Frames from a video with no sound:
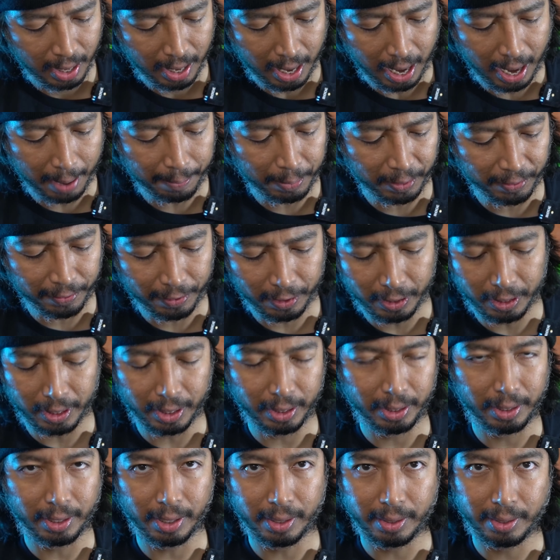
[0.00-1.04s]
I prefer
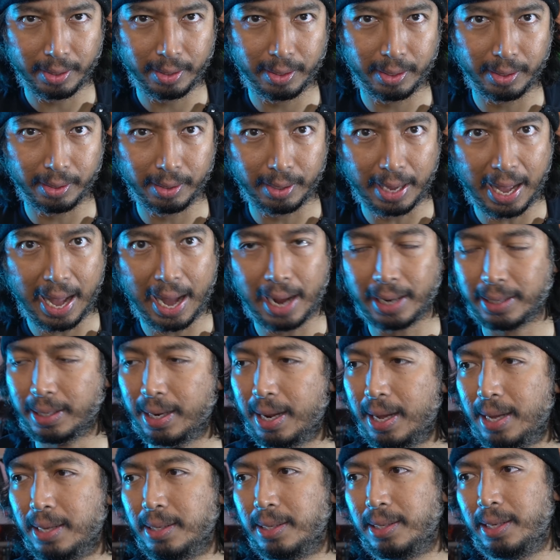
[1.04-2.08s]
it just to act
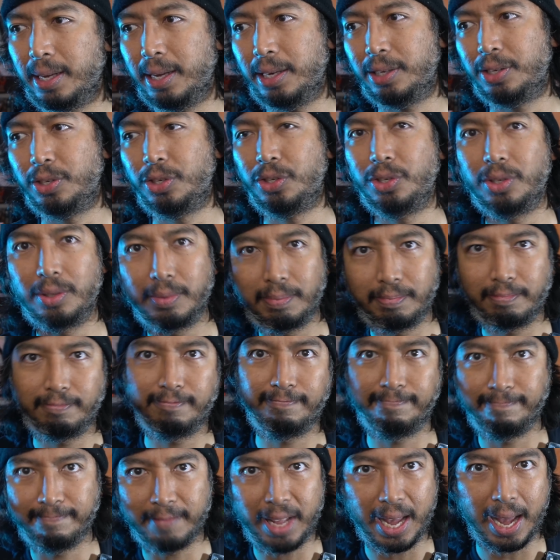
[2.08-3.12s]
as a
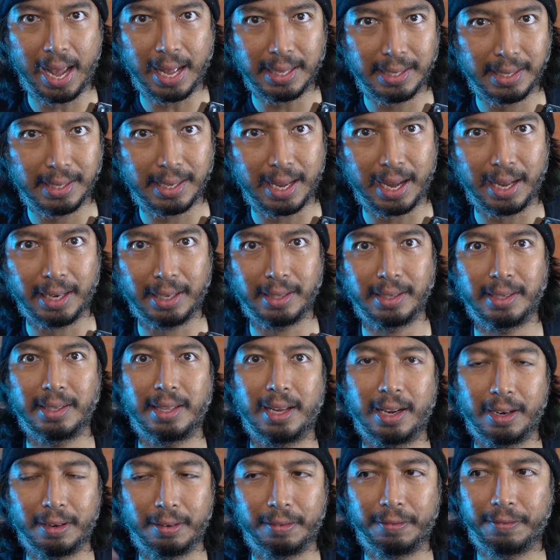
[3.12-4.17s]
headset
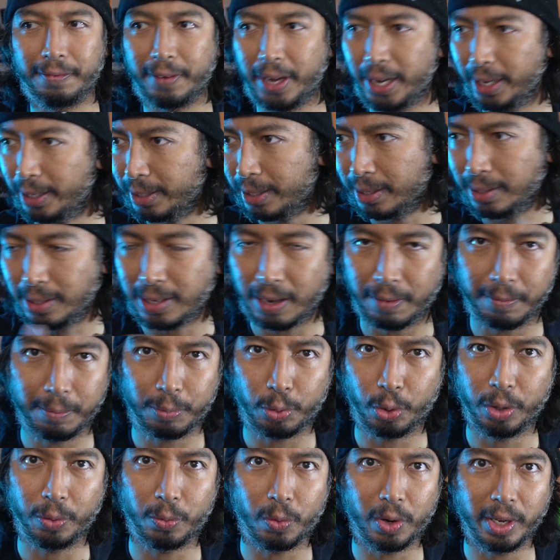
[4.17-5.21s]
instead of fake
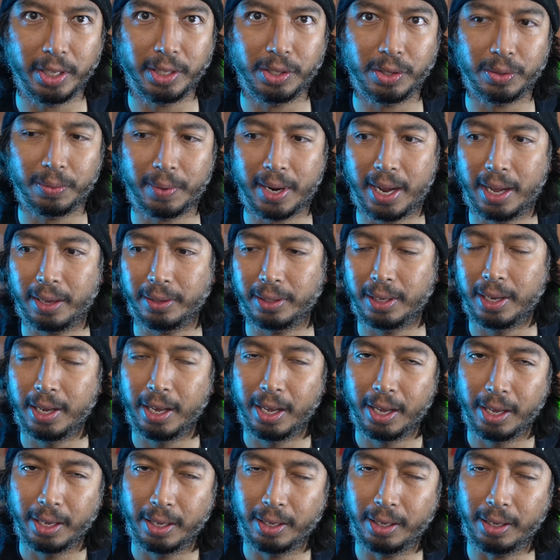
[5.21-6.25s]
7.1 surround.
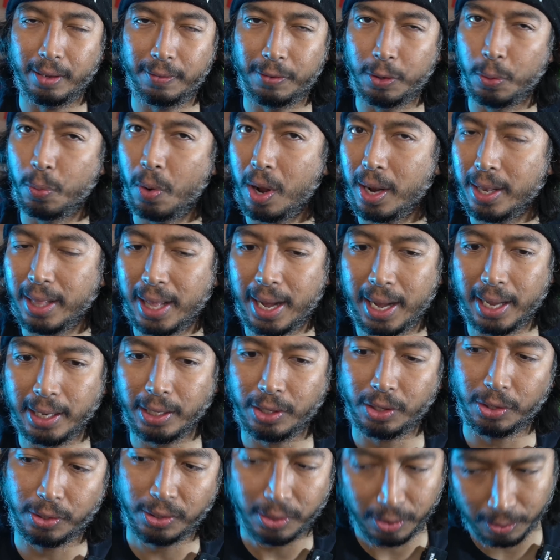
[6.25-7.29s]
If you want that,
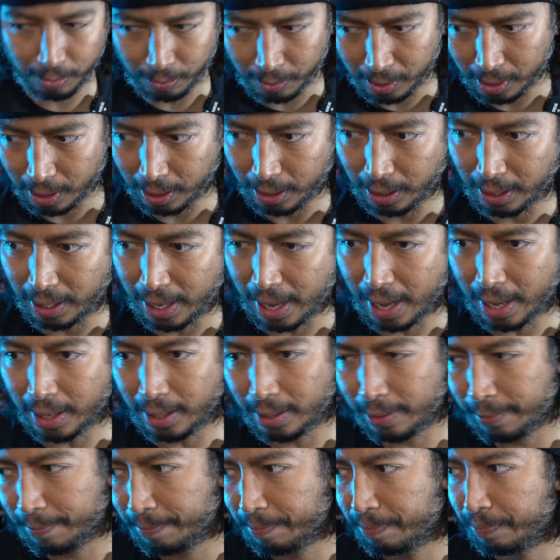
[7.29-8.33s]
you should really get
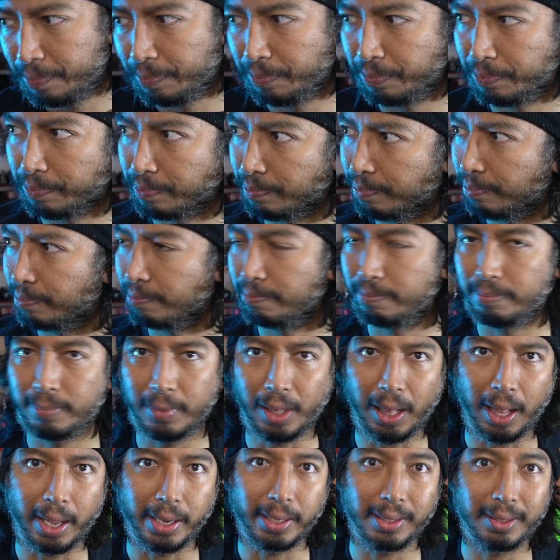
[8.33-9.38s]

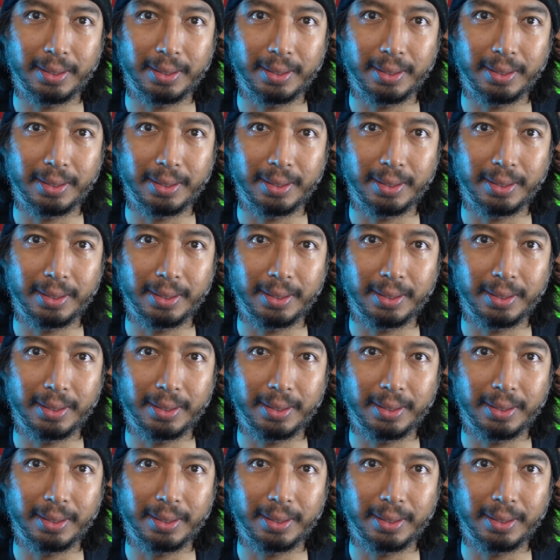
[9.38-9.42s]
like